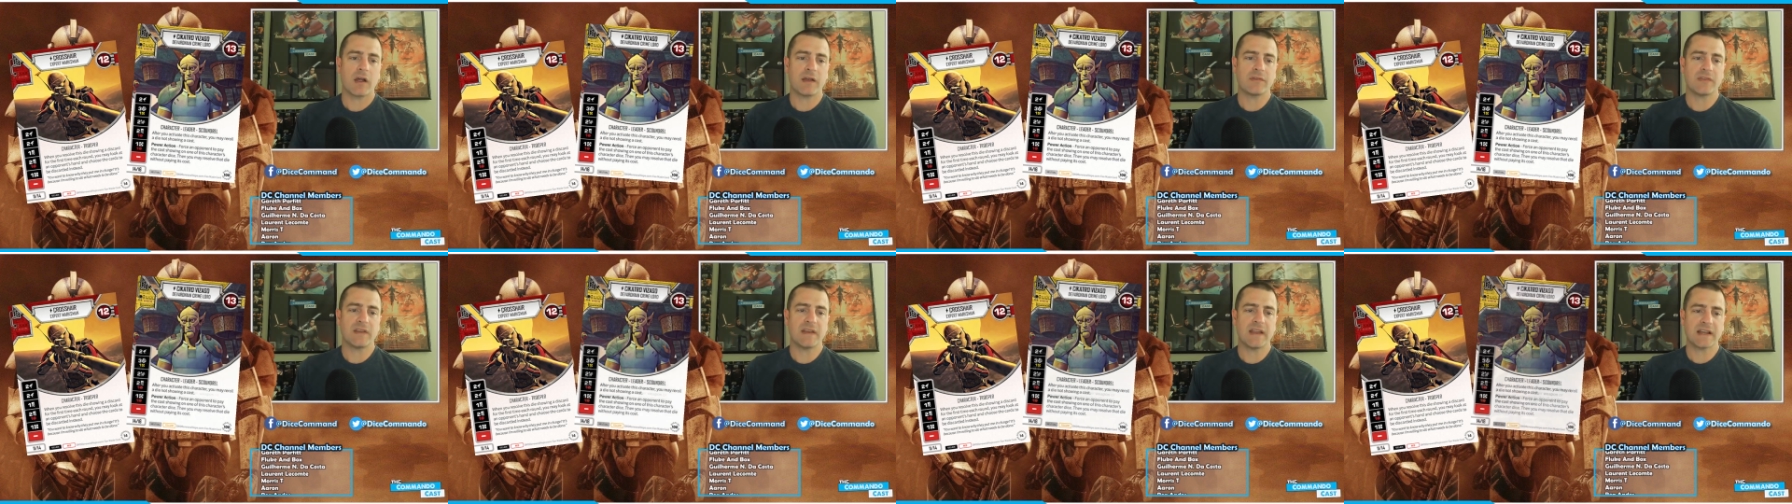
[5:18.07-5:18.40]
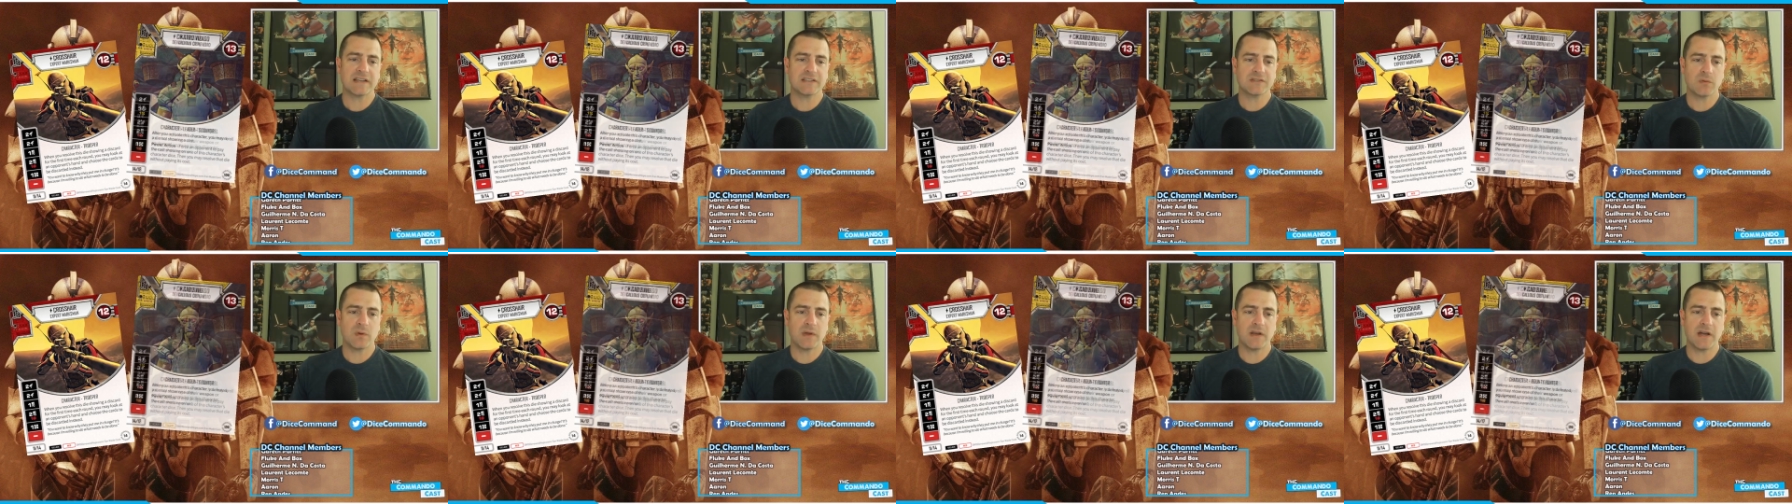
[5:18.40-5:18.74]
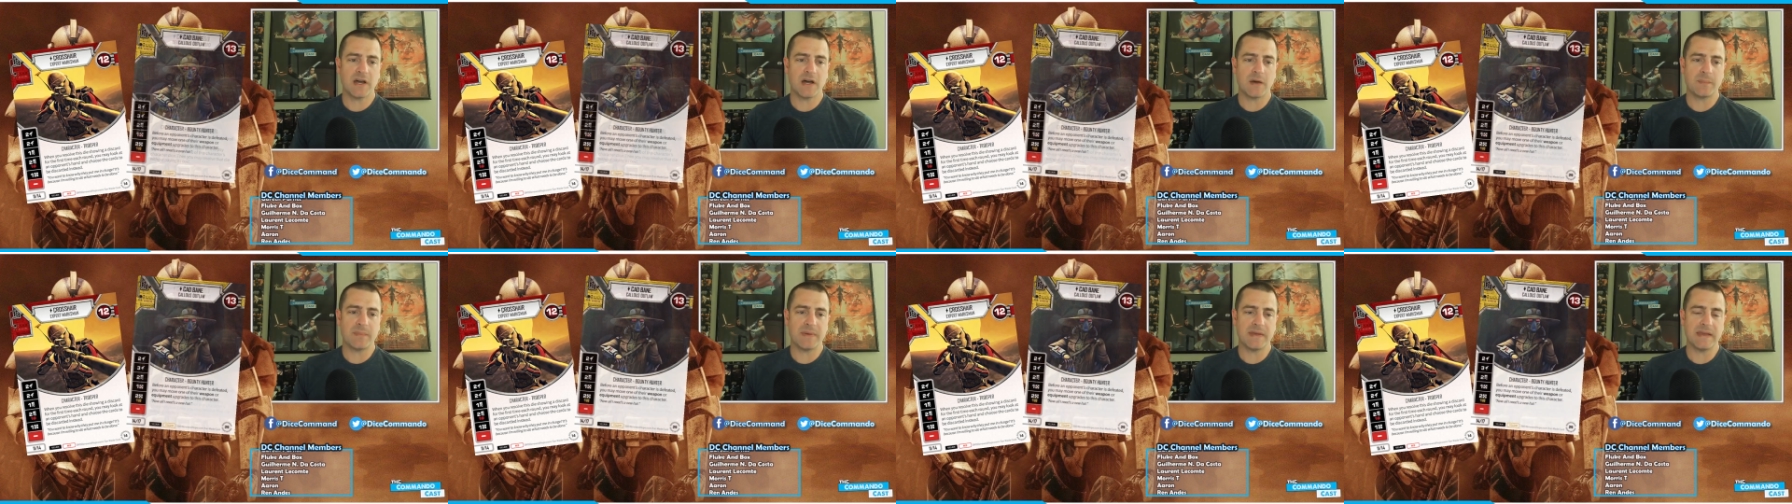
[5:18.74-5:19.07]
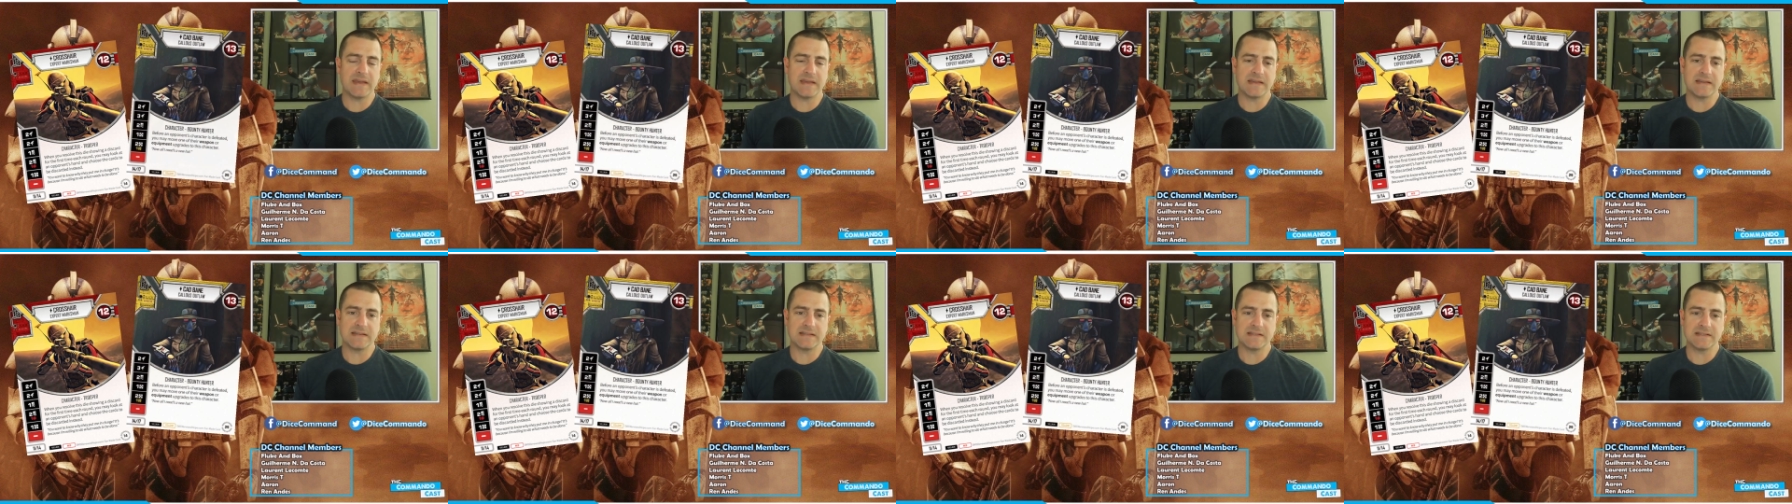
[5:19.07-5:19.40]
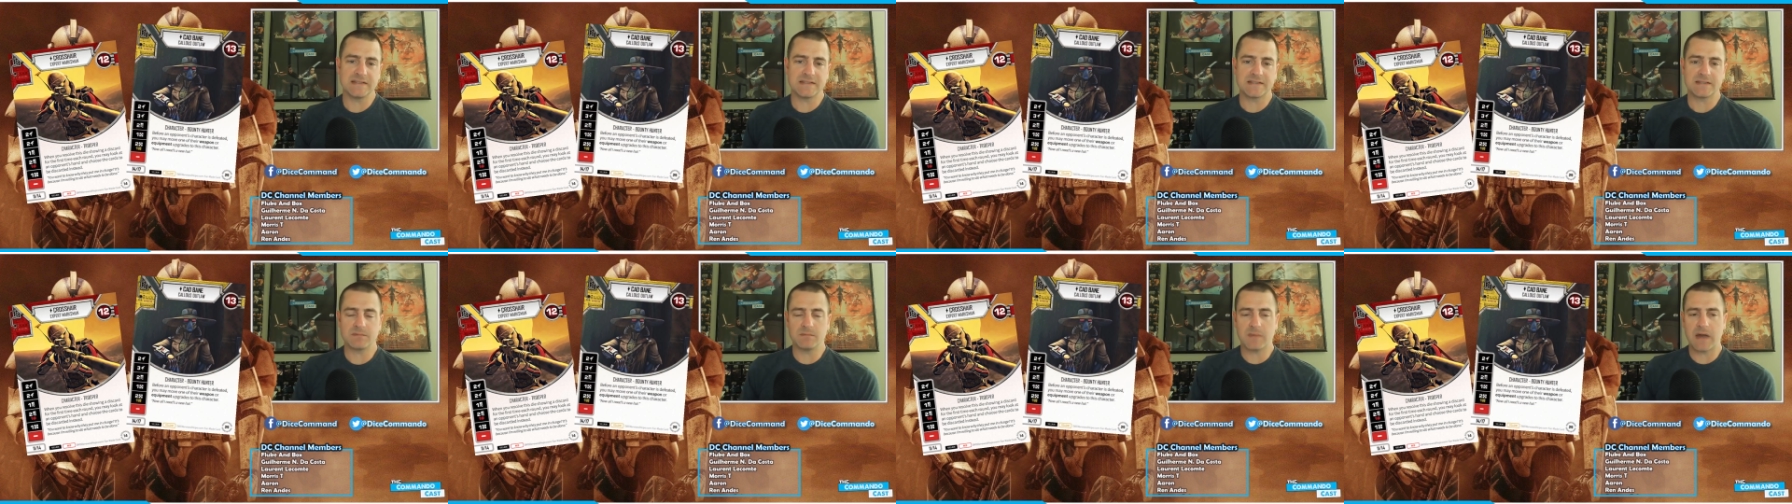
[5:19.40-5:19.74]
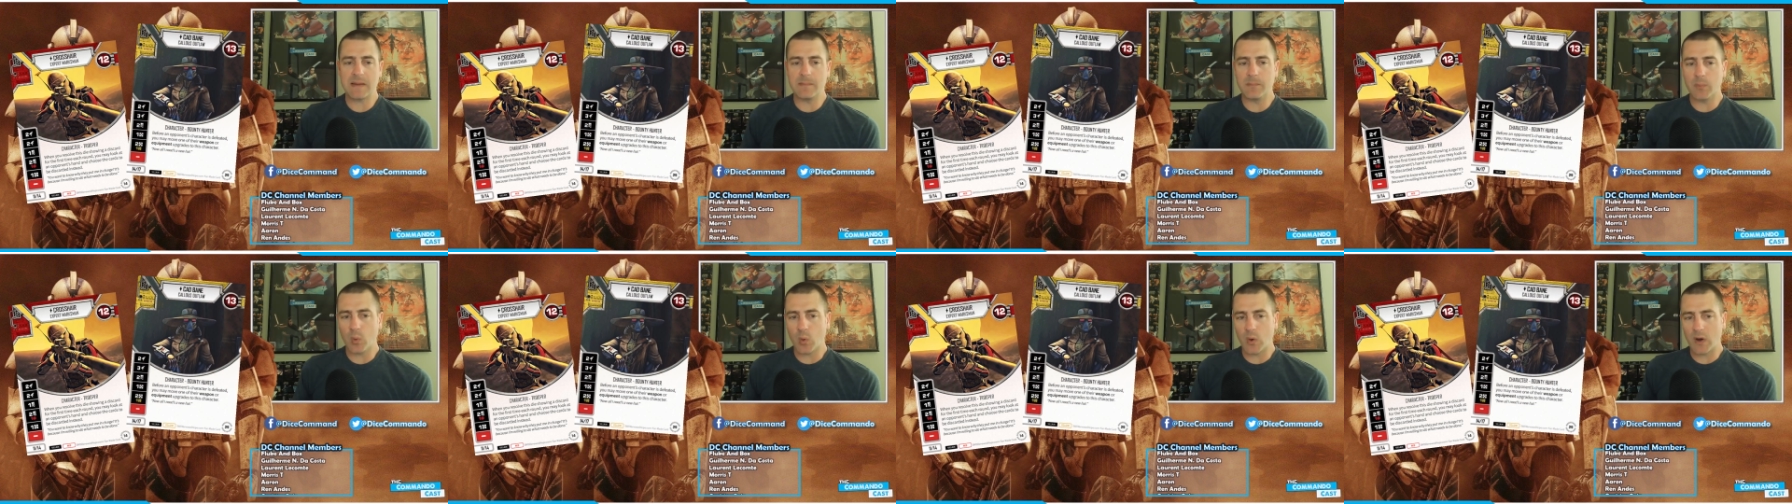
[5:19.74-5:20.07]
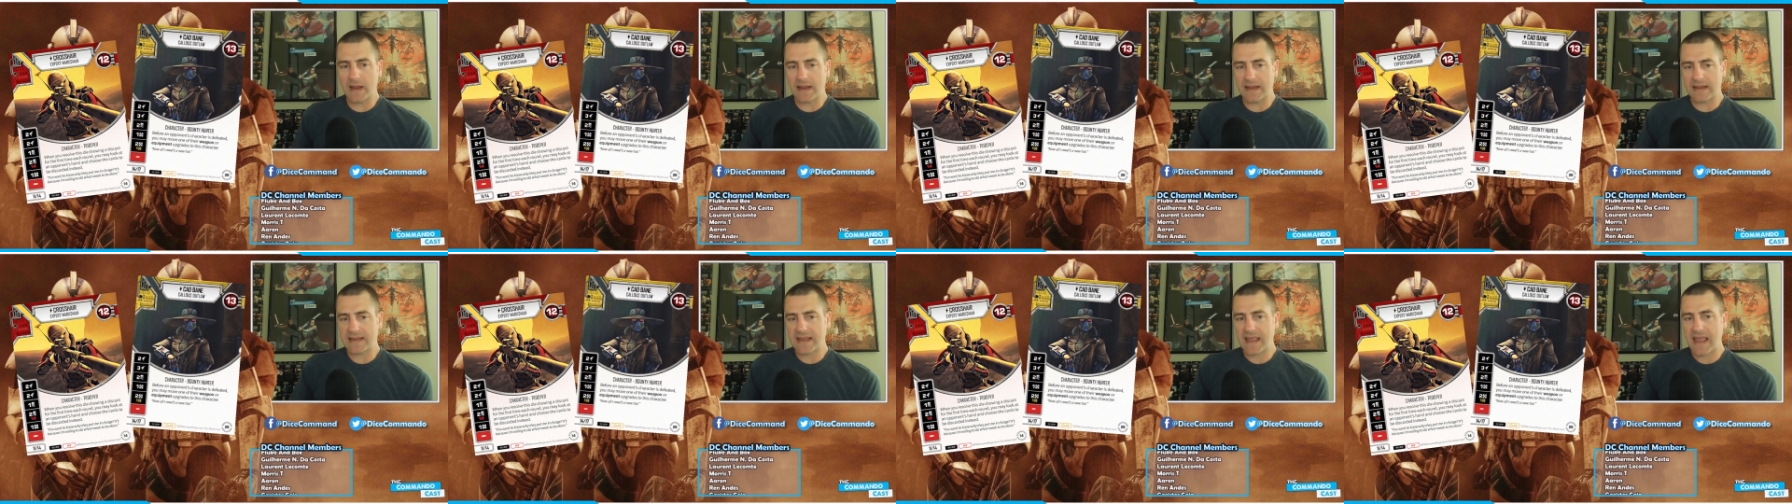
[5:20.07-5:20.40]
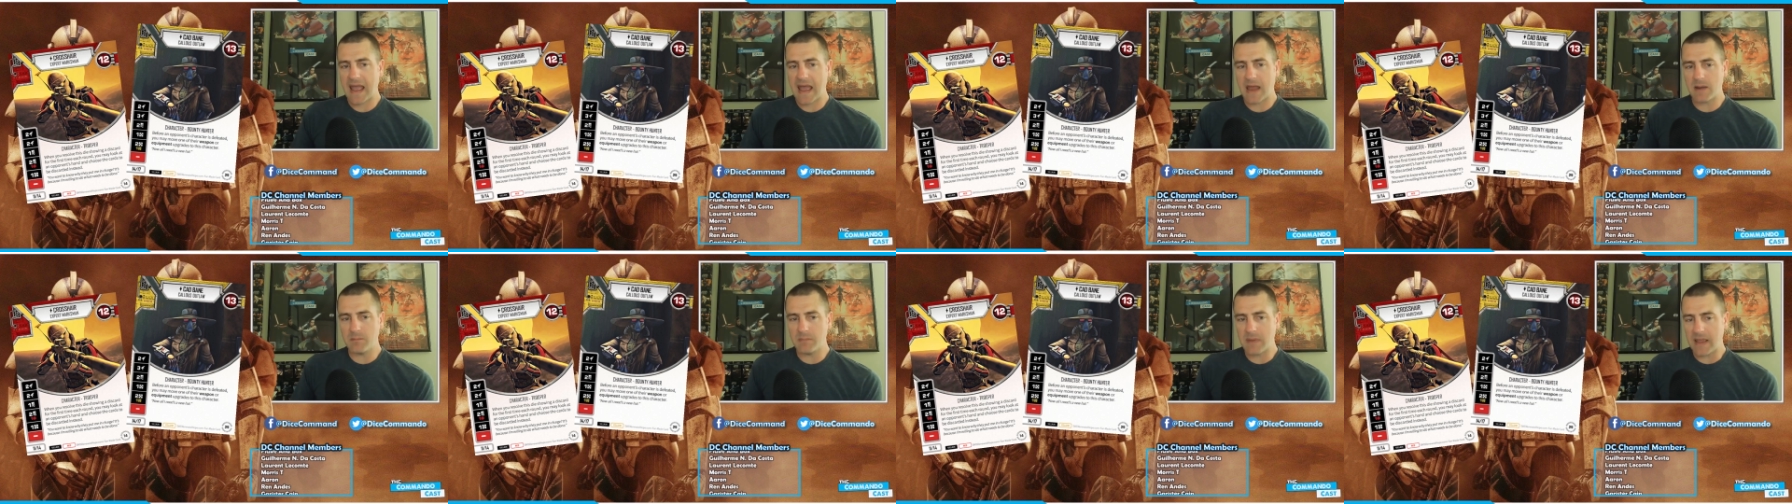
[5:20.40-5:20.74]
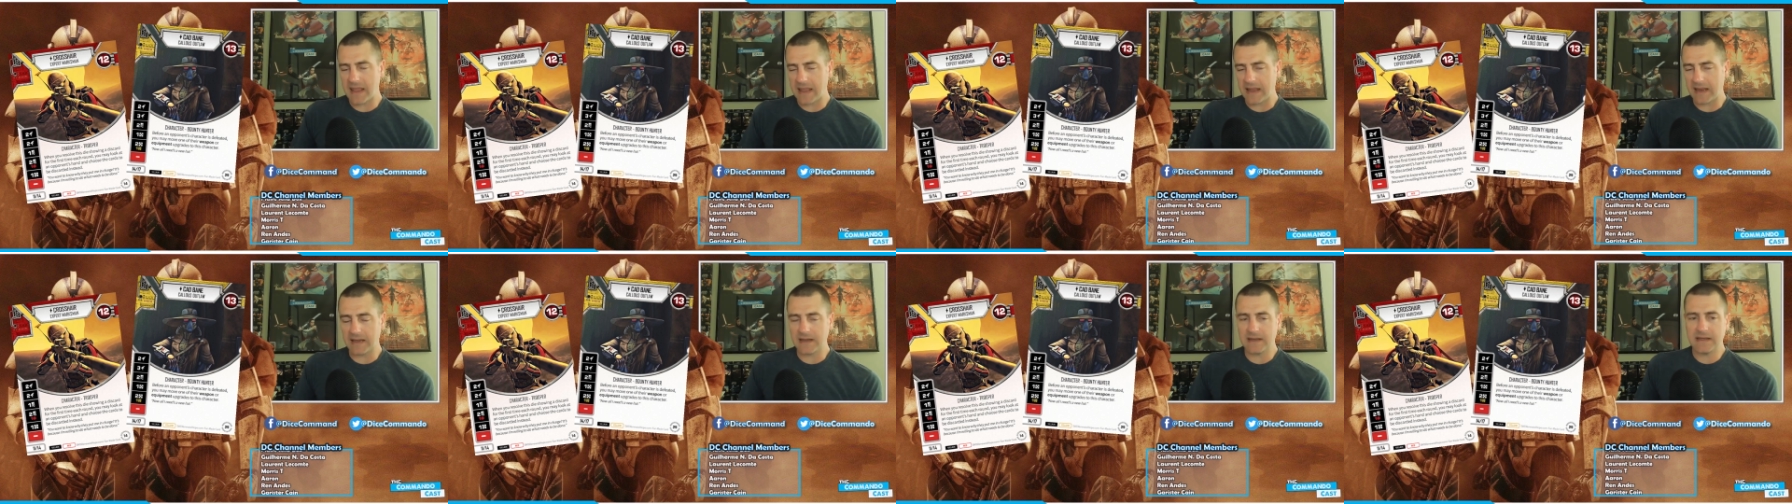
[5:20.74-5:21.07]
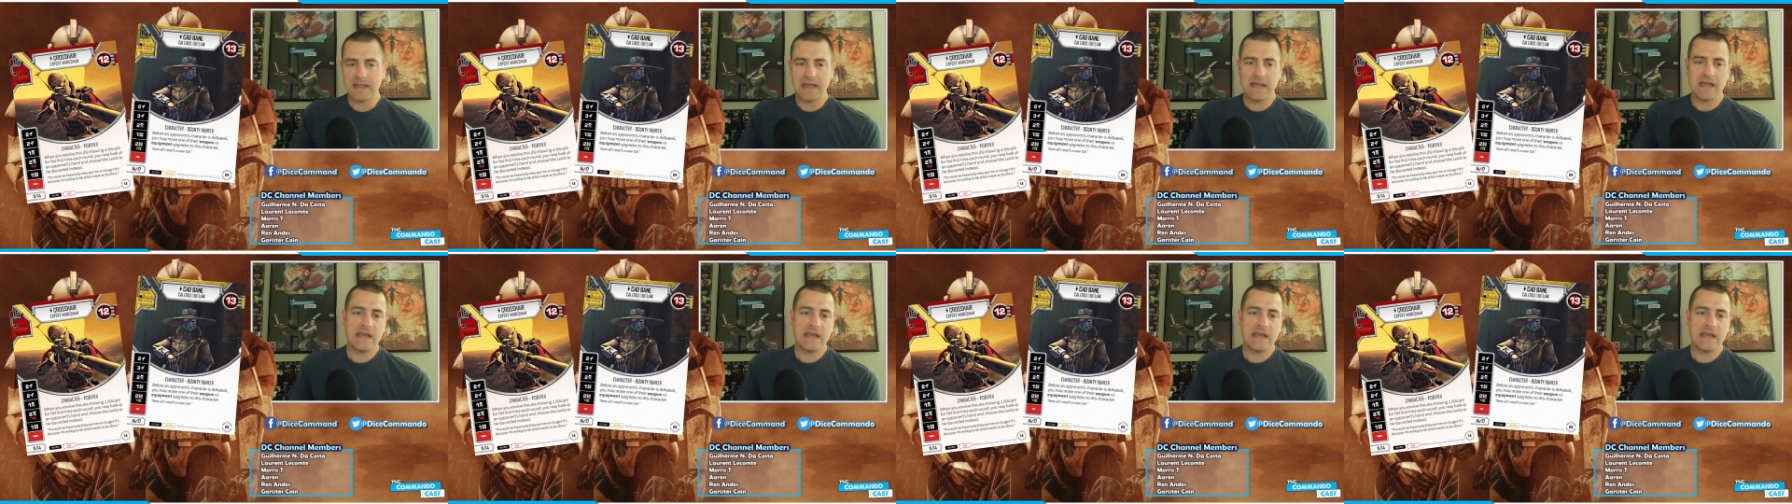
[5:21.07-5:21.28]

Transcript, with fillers: right the next one up is my boy cad bane